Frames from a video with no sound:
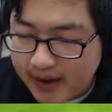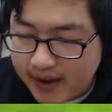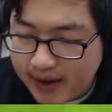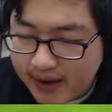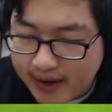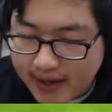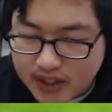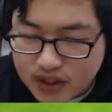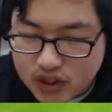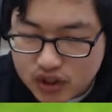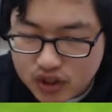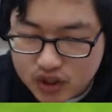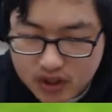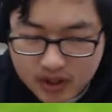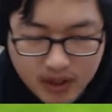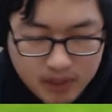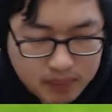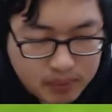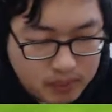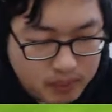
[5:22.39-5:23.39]
I should
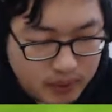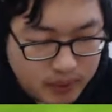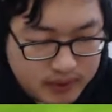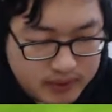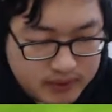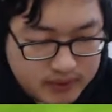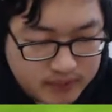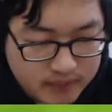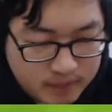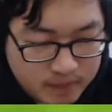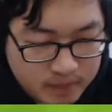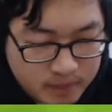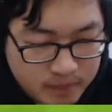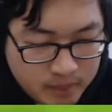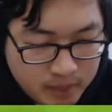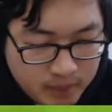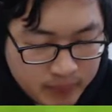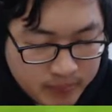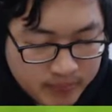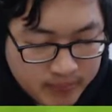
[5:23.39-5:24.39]
get promoted.
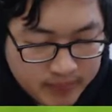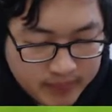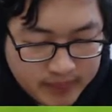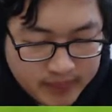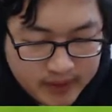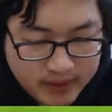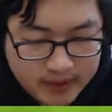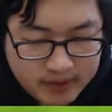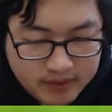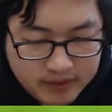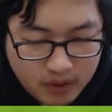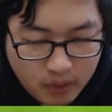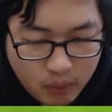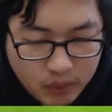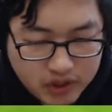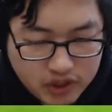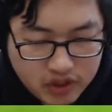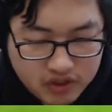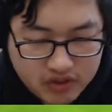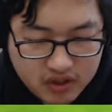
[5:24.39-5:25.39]
So
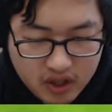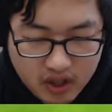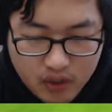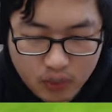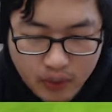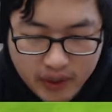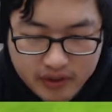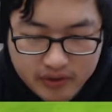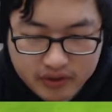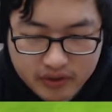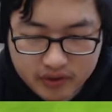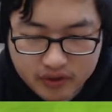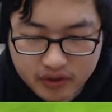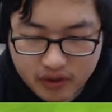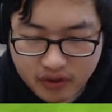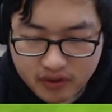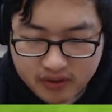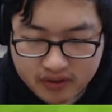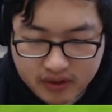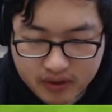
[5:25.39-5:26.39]
we just gotta wait until
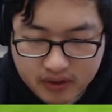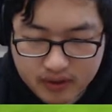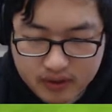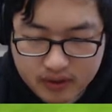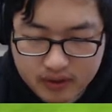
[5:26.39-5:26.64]
Thursday.